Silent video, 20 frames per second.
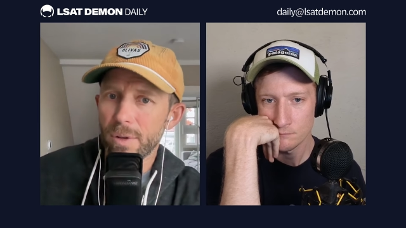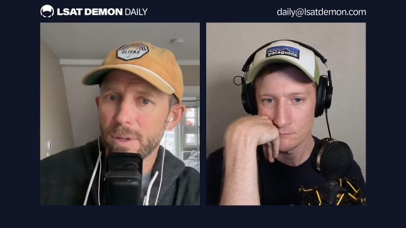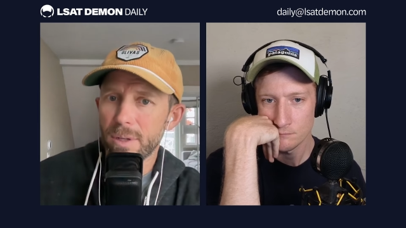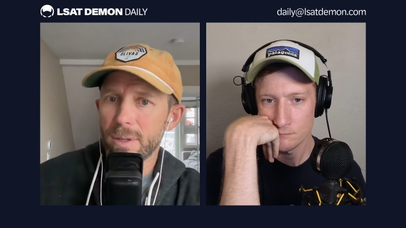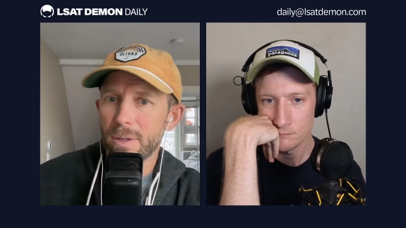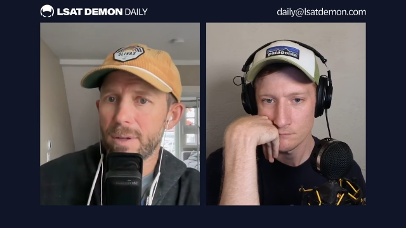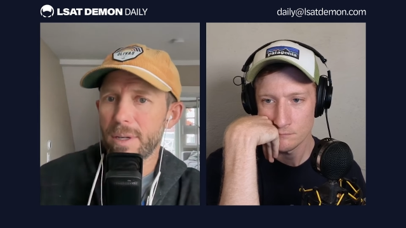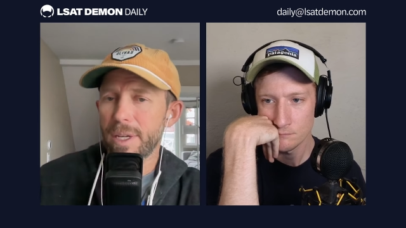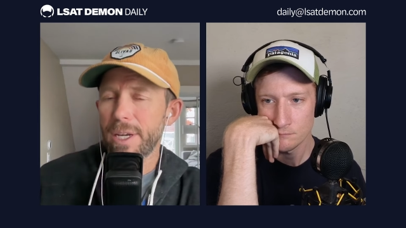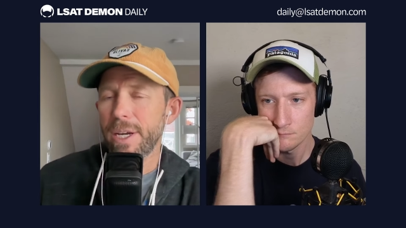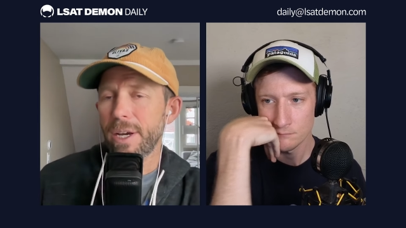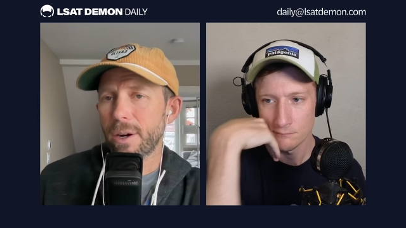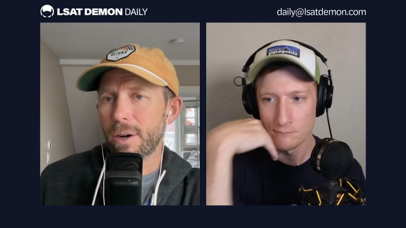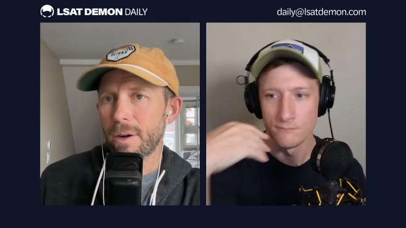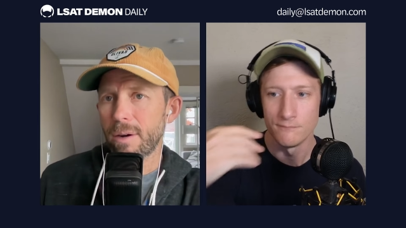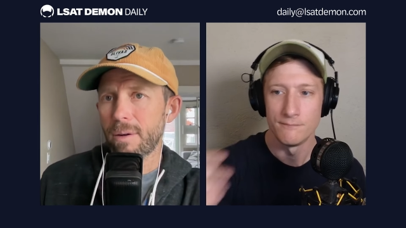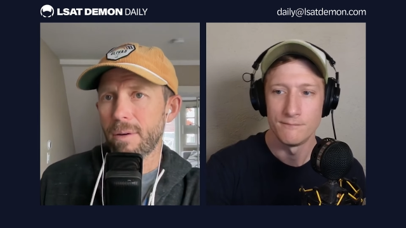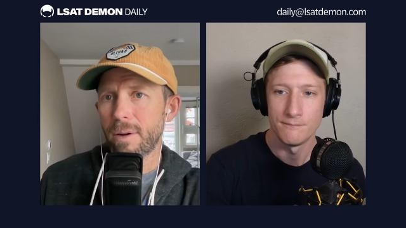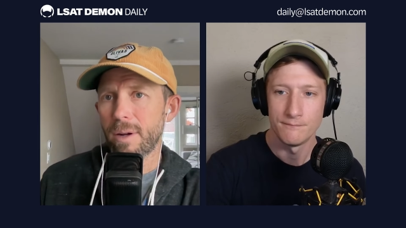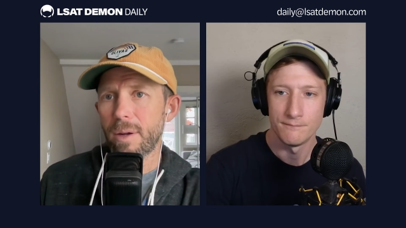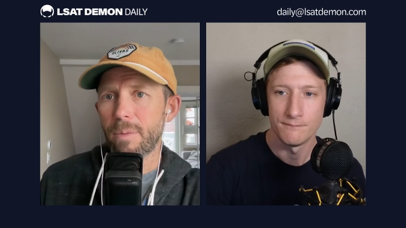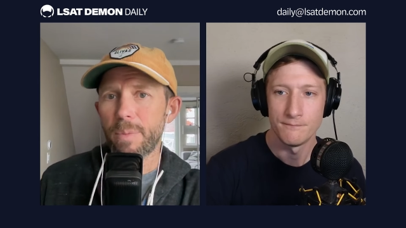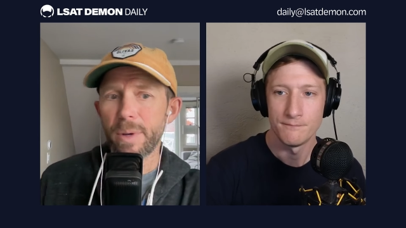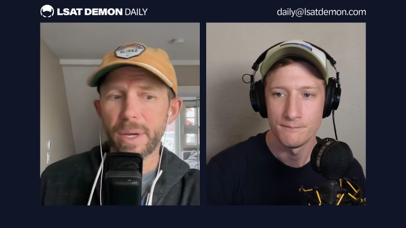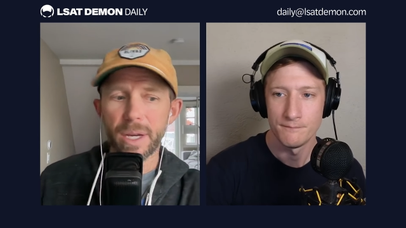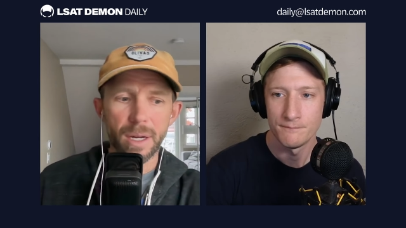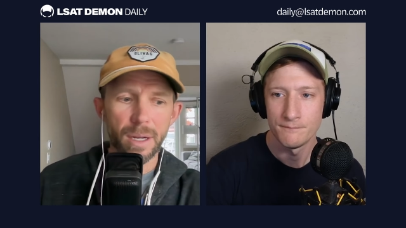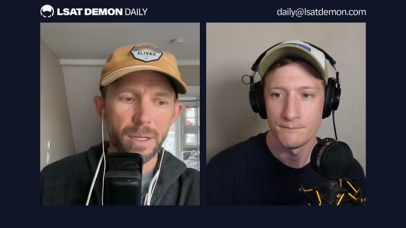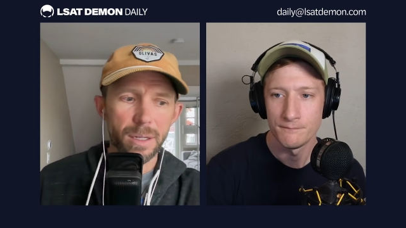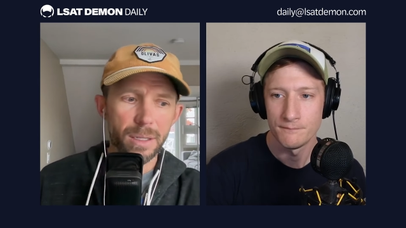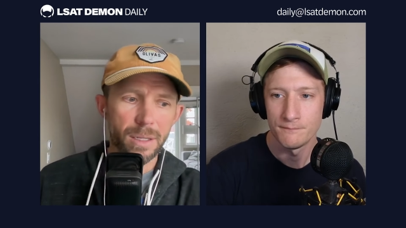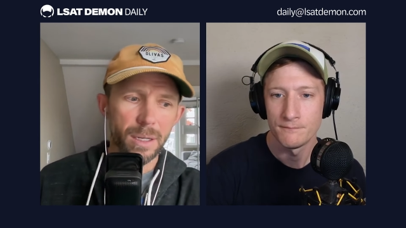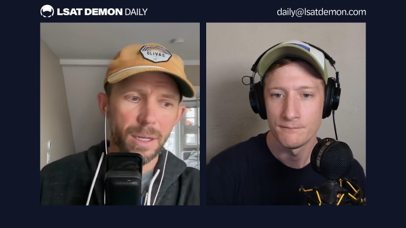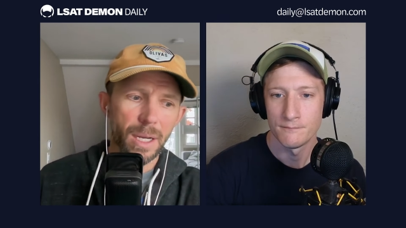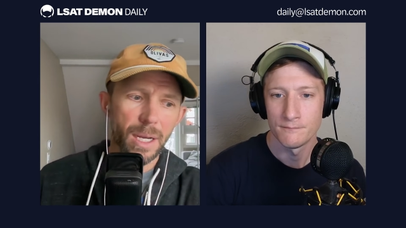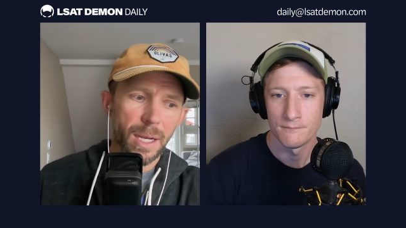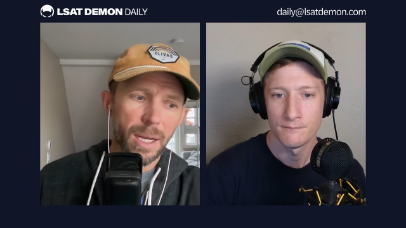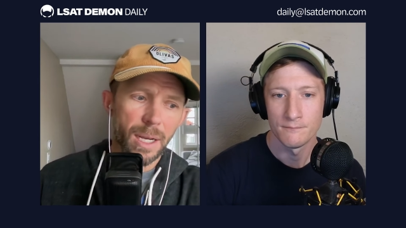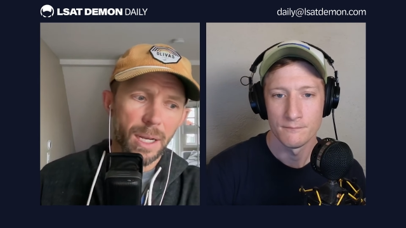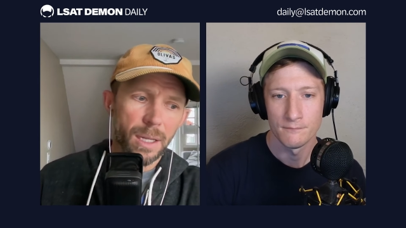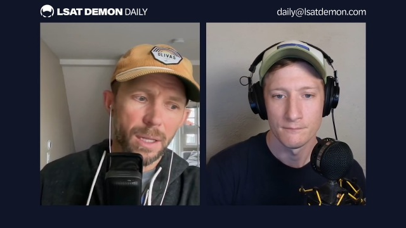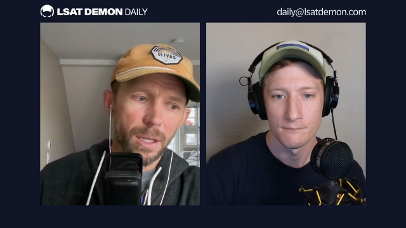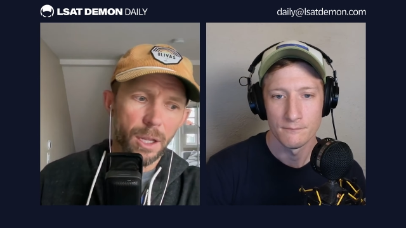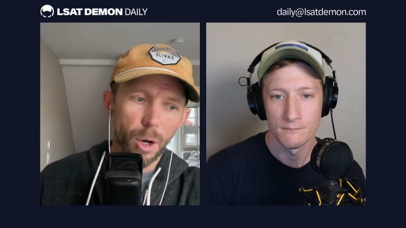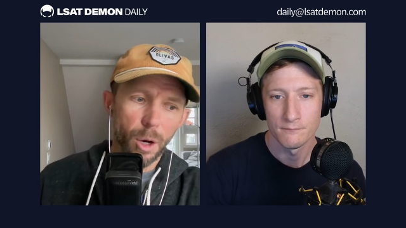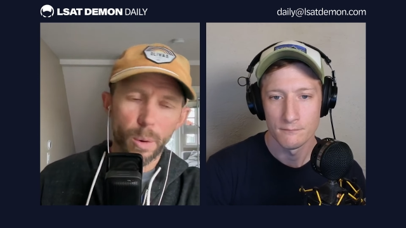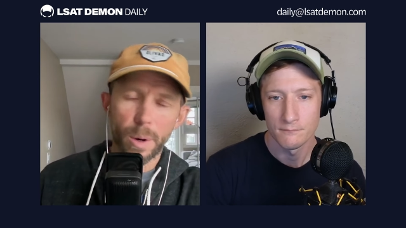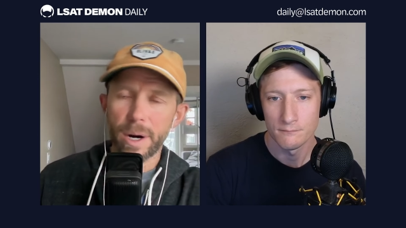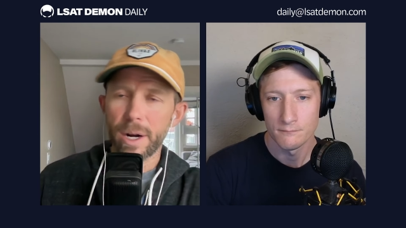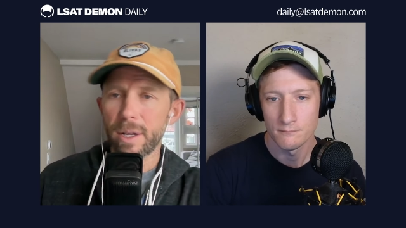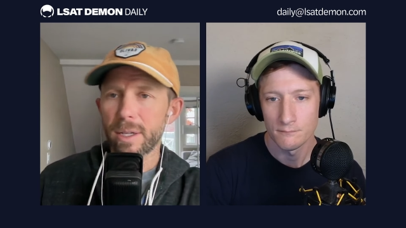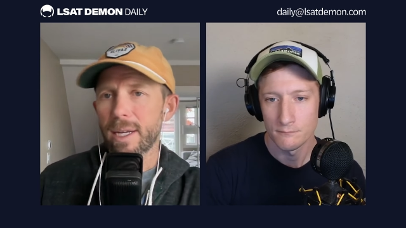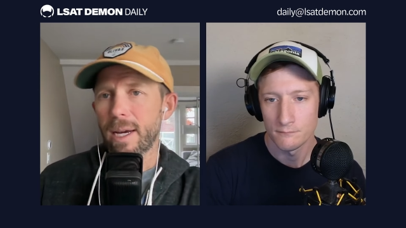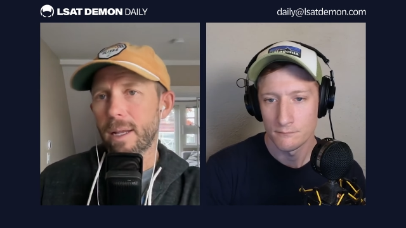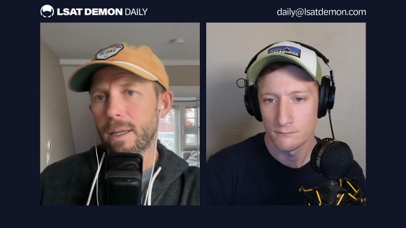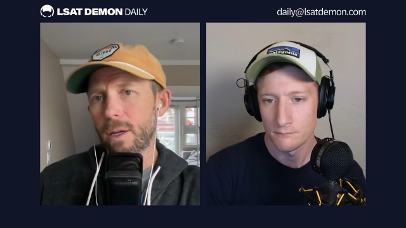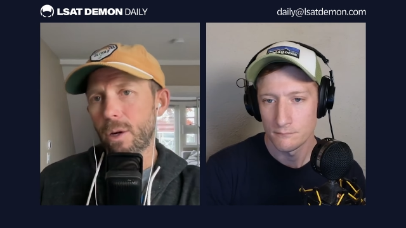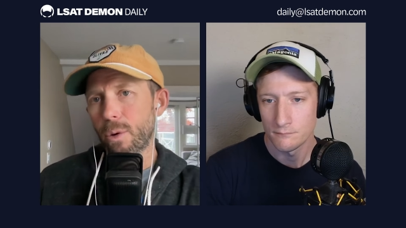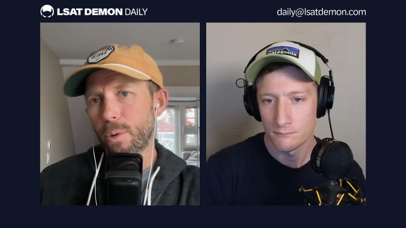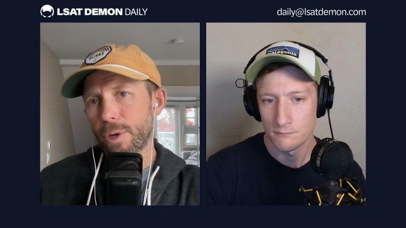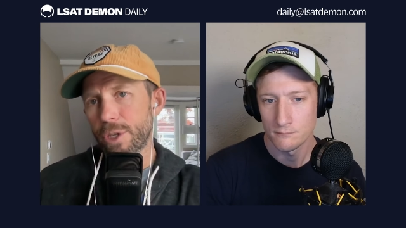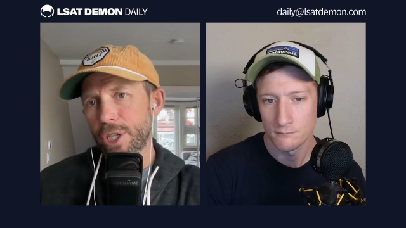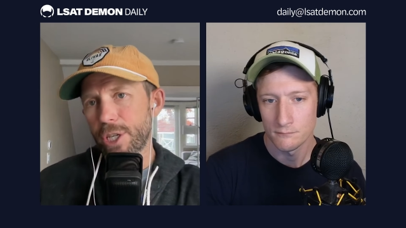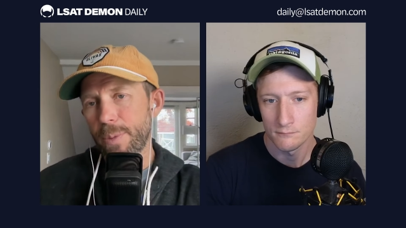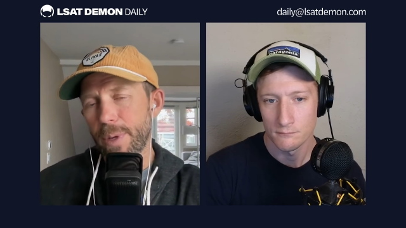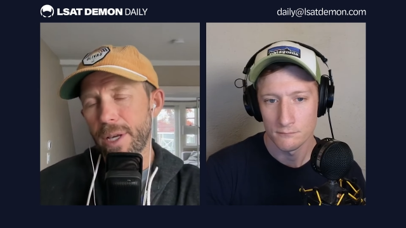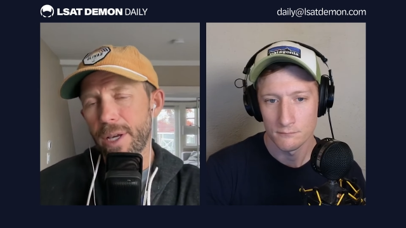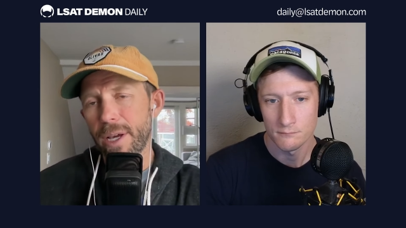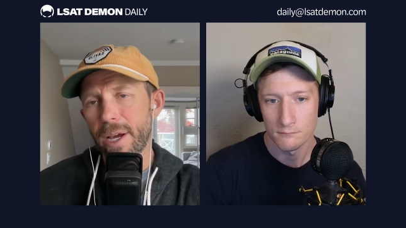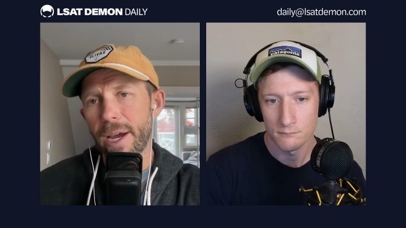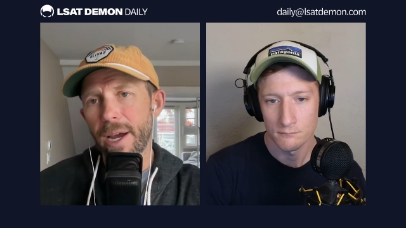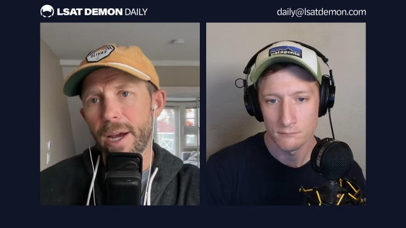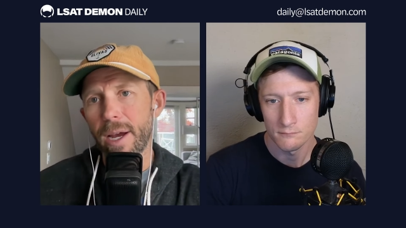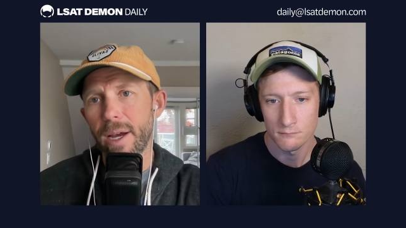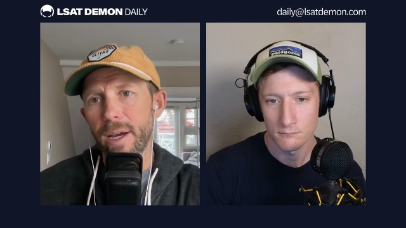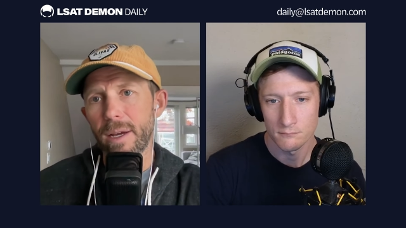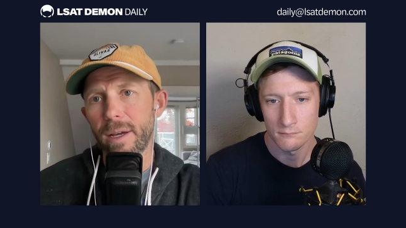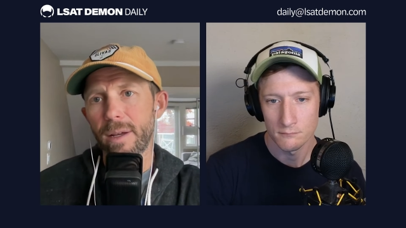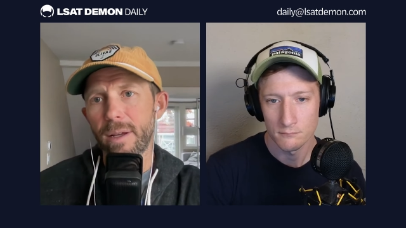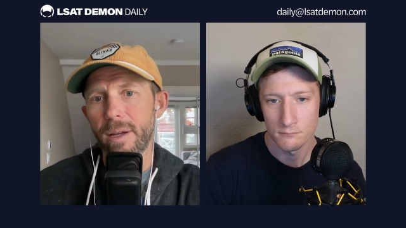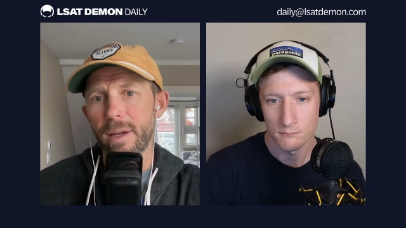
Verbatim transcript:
Speaker 1: mm. here mm. because lower LSAT, lower GPA